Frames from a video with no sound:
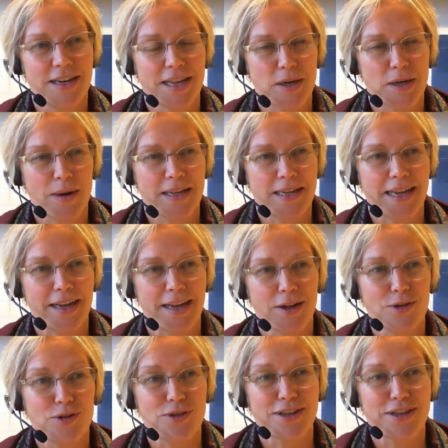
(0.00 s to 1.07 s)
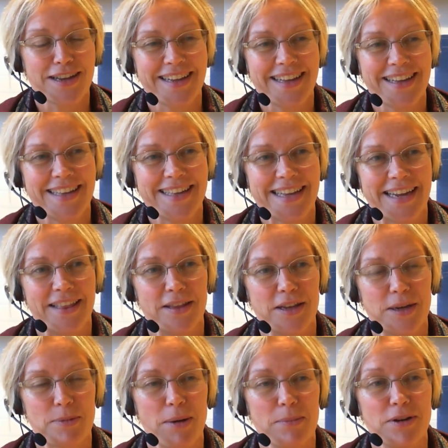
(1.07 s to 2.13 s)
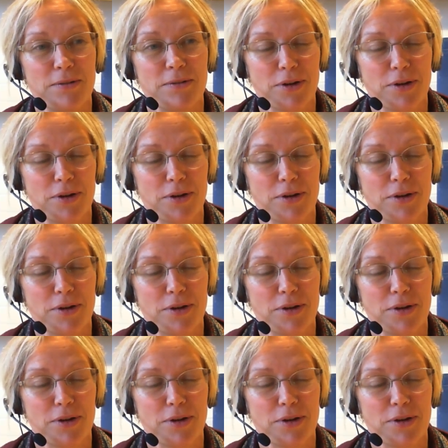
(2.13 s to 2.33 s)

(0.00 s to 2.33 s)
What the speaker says: sexuality and cultural studies in the Department